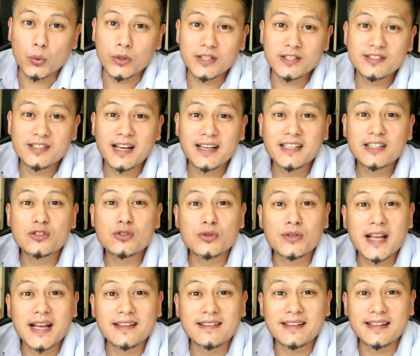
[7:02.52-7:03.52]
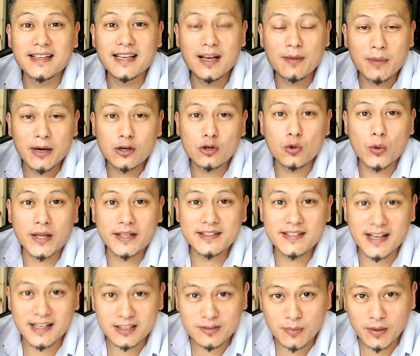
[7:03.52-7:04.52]
we decided to get the uh, micro
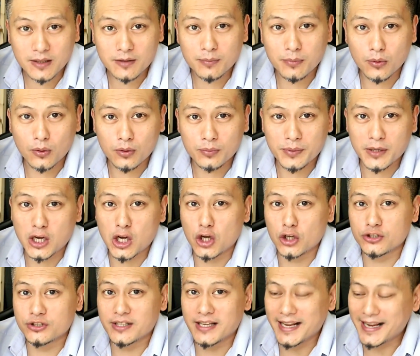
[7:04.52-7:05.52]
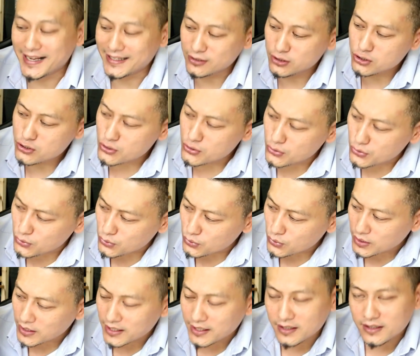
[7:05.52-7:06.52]
ATX motherboard because it has
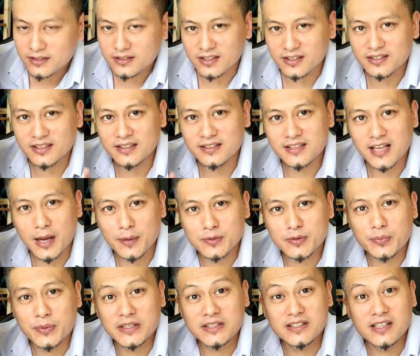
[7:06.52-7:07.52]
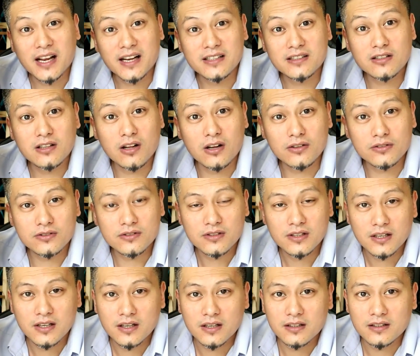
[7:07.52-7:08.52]
two 16 times PCI
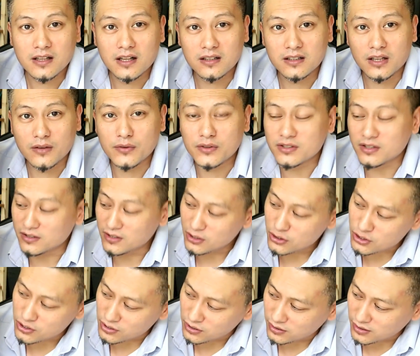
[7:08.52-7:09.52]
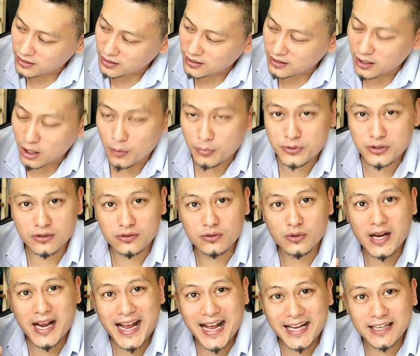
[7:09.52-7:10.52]
slots that'll give us additional uh,
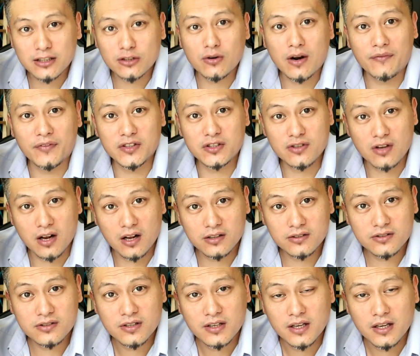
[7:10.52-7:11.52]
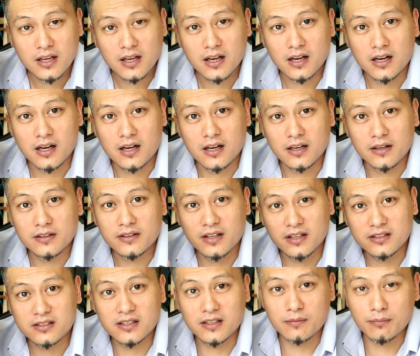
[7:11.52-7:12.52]
option to add graphics cards uh,
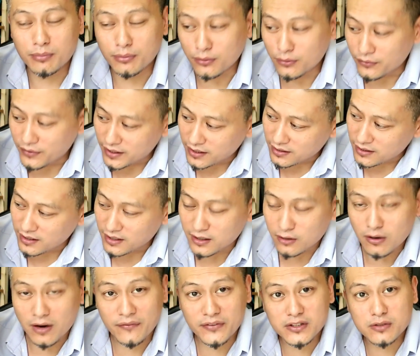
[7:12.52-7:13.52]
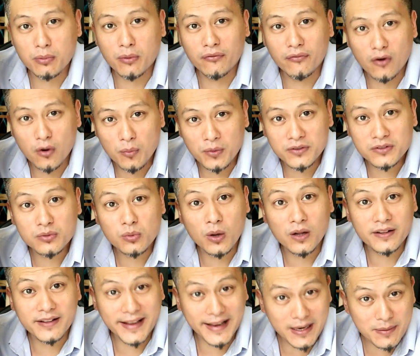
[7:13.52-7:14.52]
thus improving the graphics
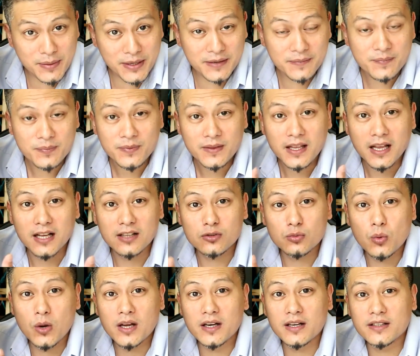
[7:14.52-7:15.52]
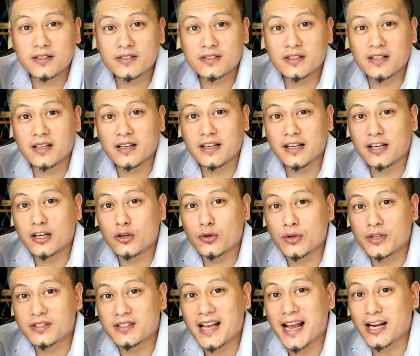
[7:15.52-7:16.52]
performance while gaming as well as uh,
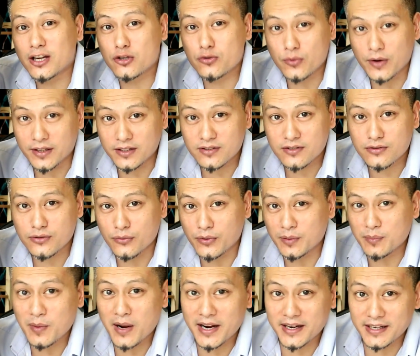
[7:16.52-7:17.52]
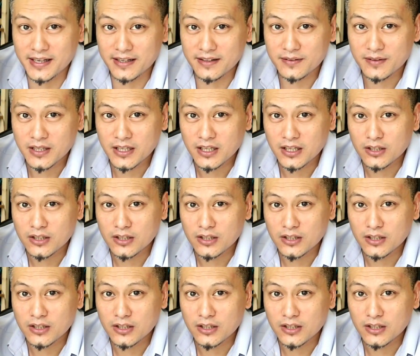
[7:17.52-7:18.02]
increased hash rates during mining